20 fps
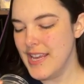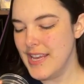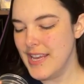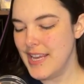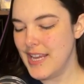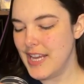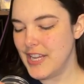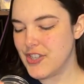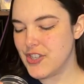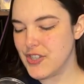
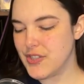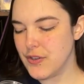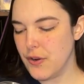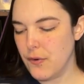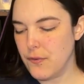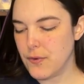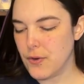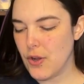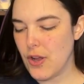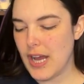It just
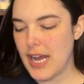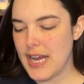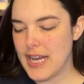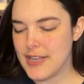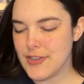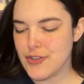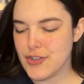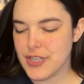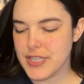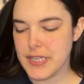overall
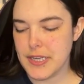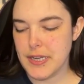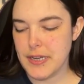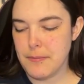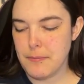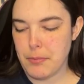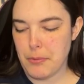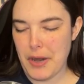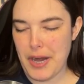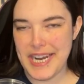has just
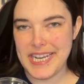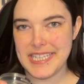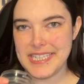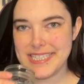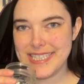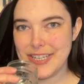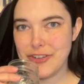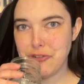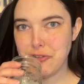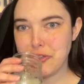a bright
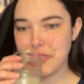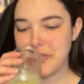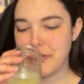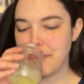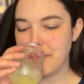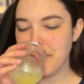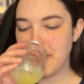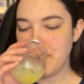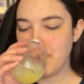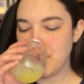citrusy
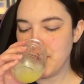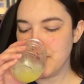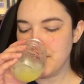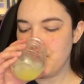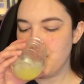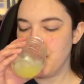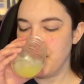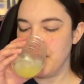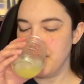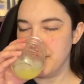flavor,
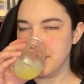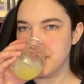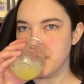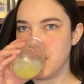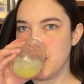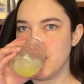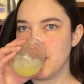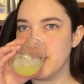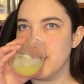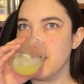a little
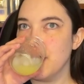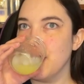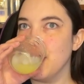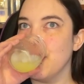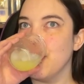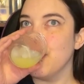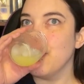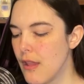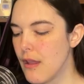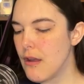tart.
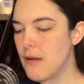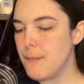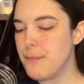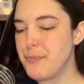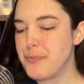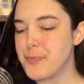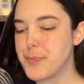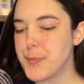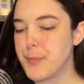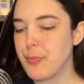
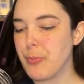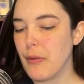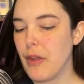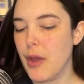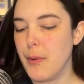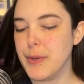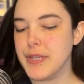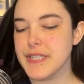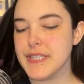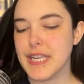I
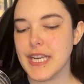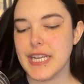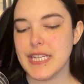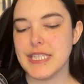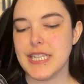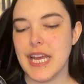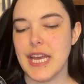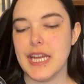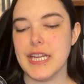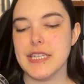will say it
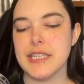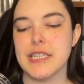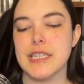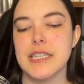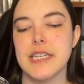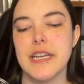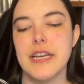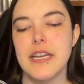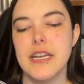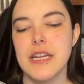tastes
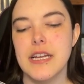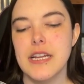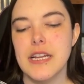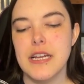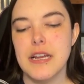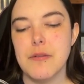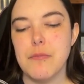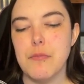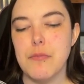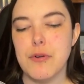
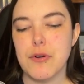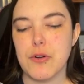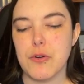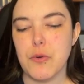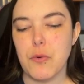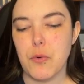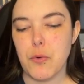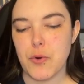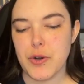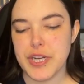more
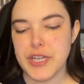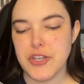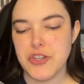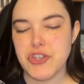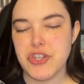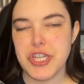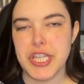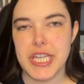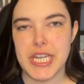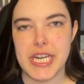
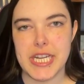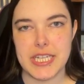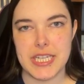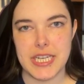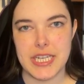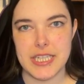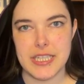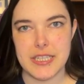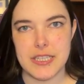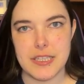orange than it
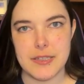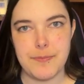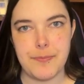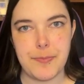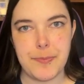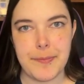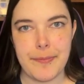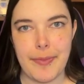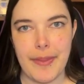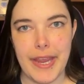does
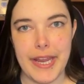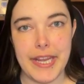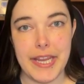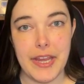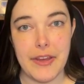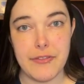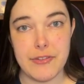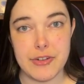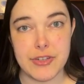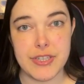any
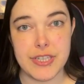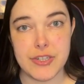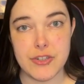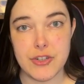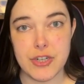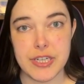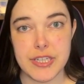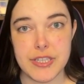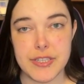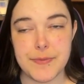other
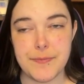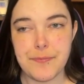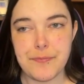citrus.